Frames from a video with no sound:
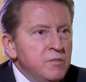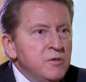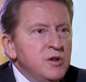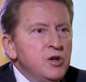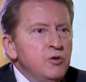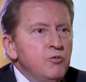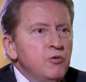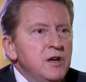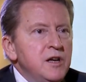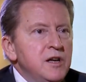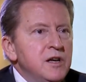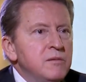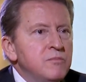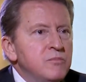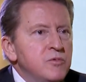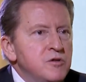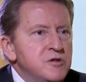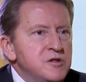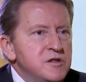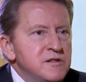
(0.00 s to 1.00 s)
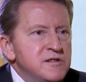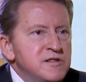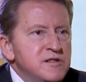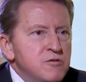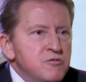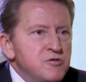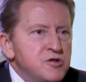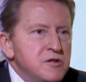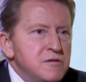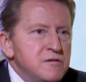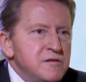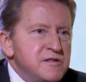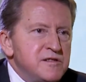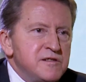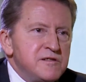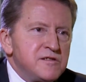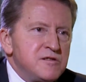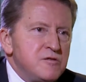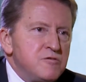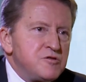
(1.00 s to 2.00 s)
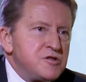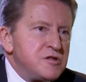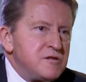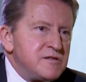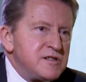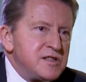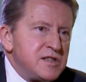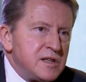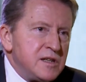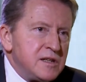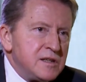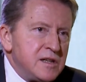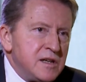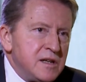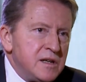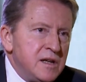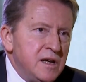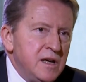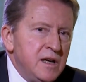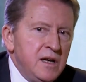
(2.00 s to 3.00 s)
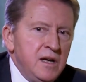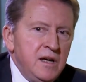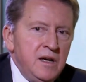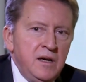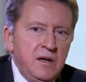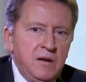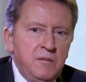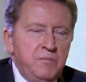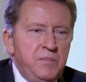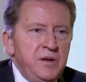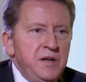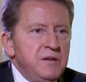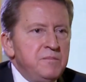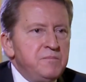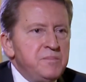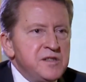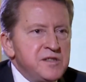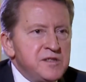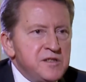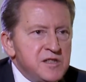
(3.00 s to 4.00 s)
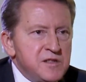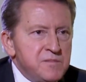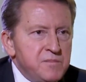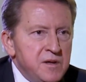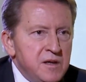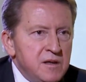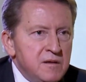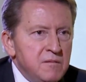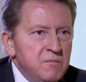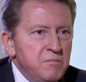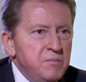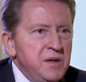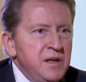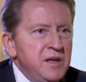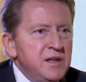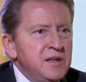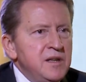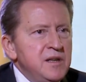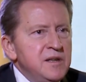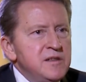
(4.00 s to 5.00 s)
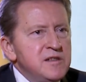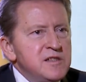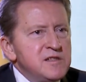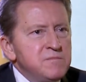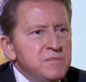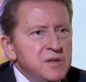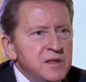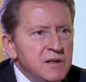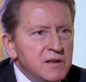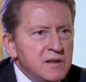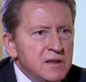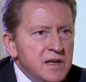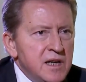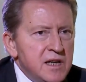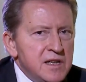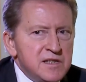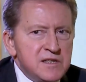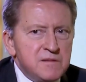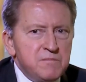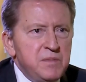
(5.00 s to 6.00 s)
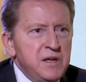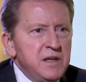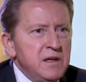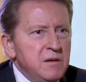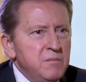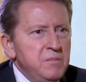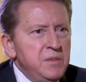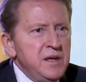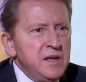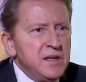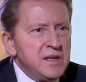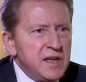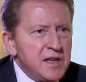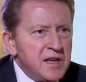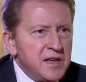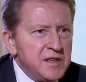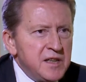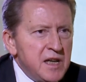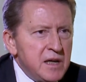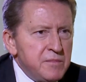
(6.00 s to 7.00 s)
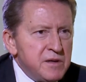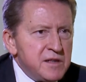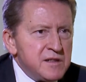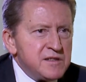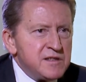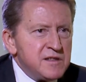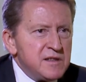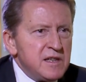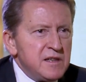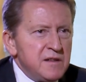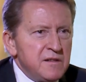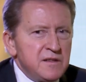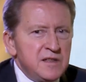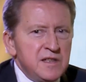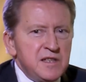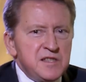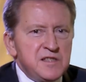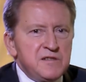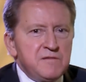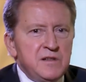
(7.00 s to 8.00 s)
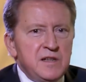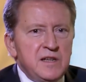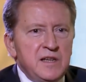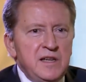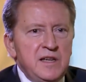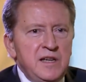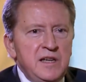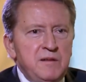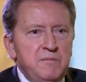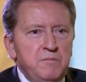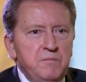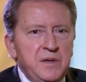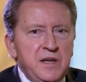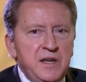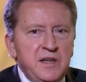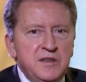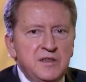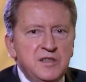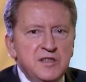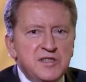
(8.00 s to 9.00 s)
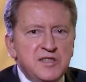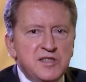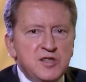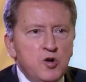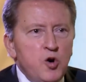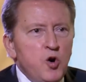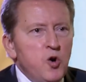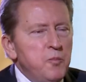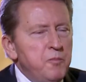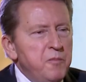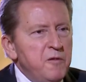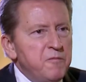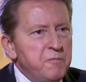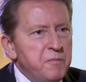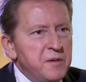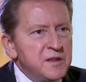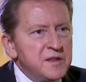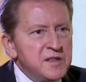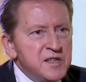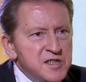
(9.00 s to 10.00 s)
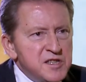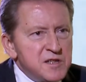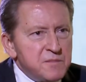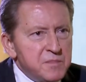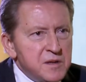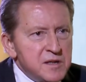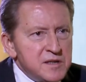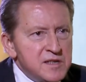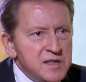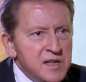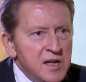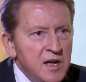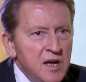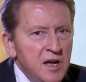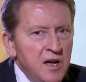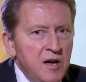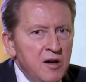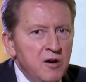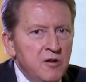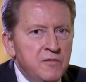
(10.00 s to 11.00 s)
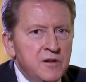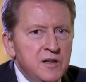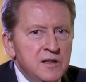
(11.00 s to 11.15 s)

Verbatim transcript: newly emerging social, social strata, be it businessmen, be it India's middle class, be, be it academics. that's why it made the scope of participants of